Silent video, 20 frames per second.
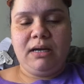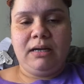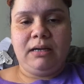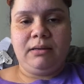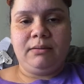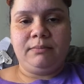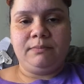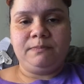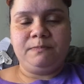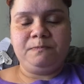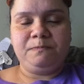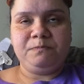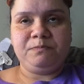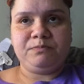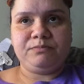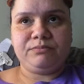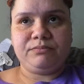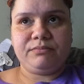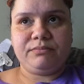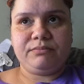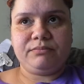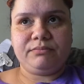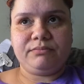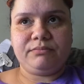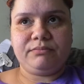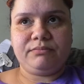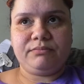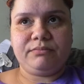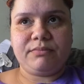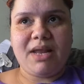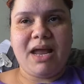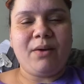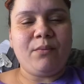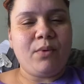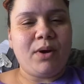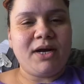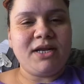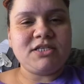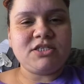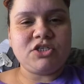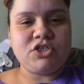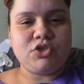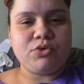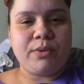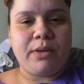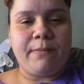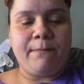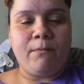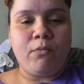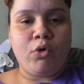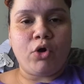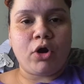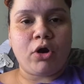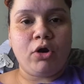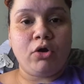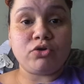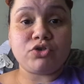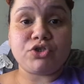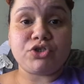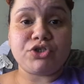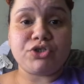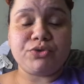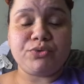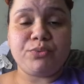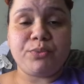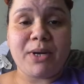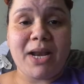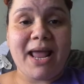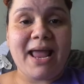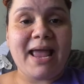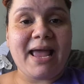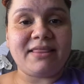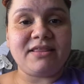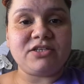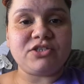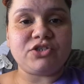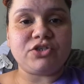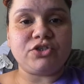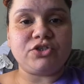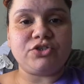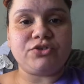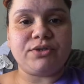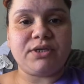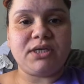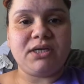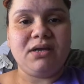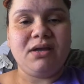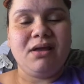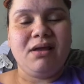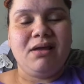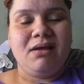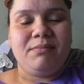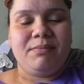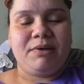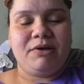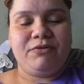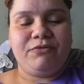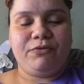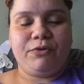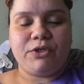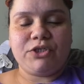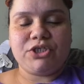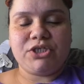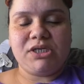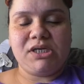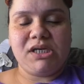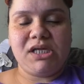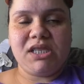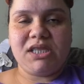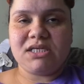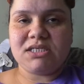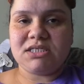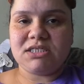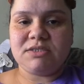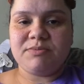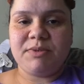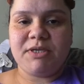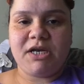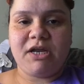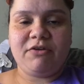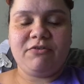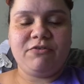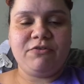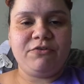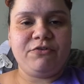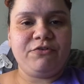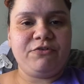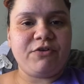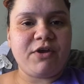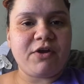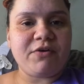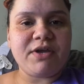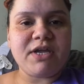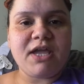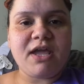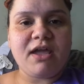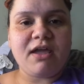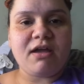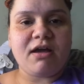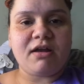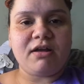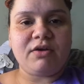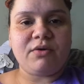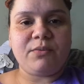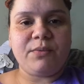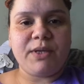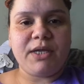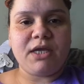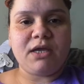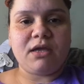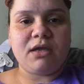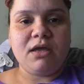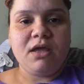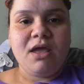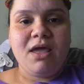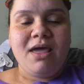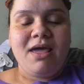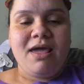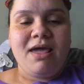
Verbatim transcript: Um, I wanted to do it more closer to when I had the surgery, but unfortunately this has been a very chaotic week